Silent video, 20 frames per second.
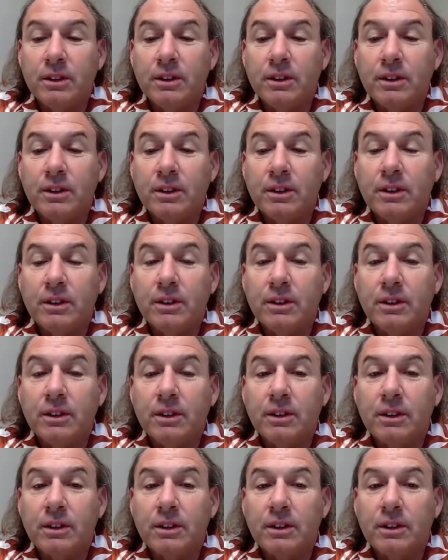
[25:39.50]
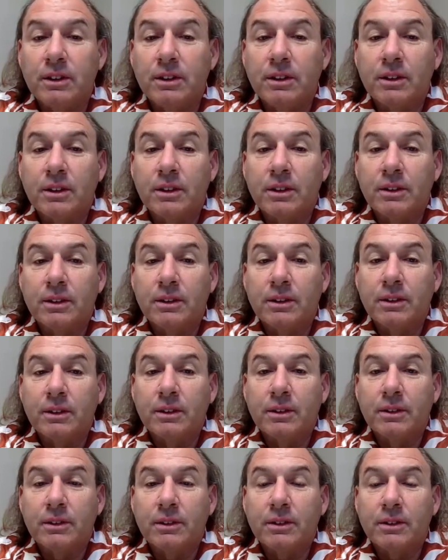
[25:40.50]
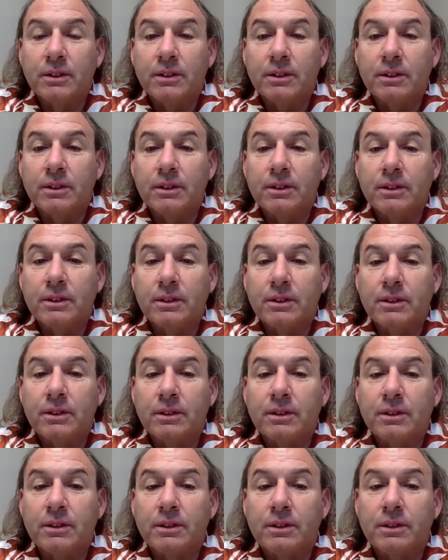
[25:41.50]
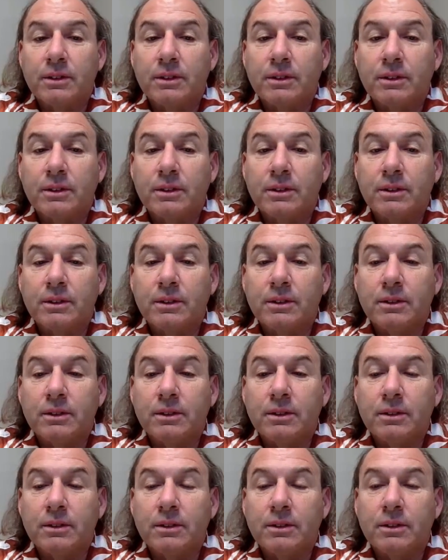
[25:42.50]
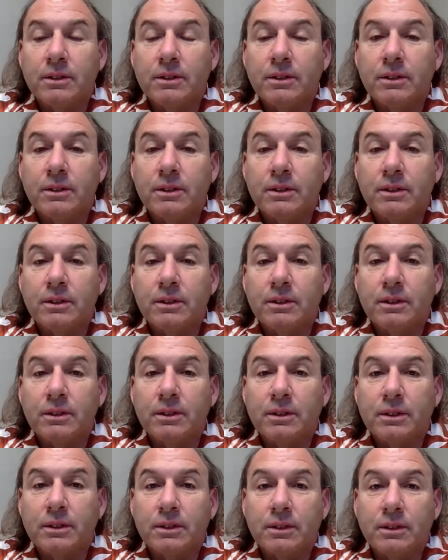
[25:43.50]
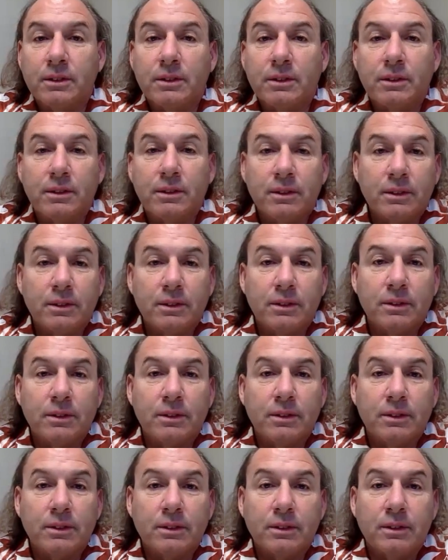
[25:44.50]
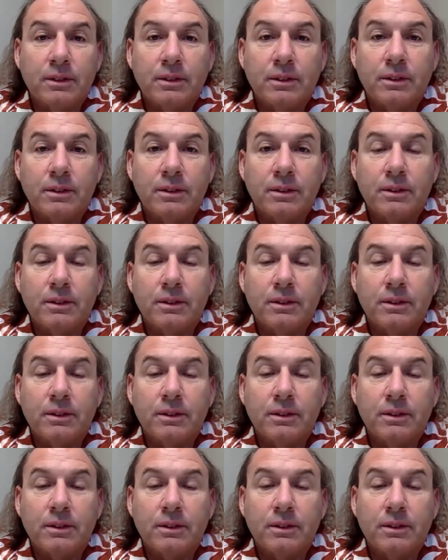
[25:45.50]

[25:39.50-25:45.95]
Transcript: This person isn't speaking.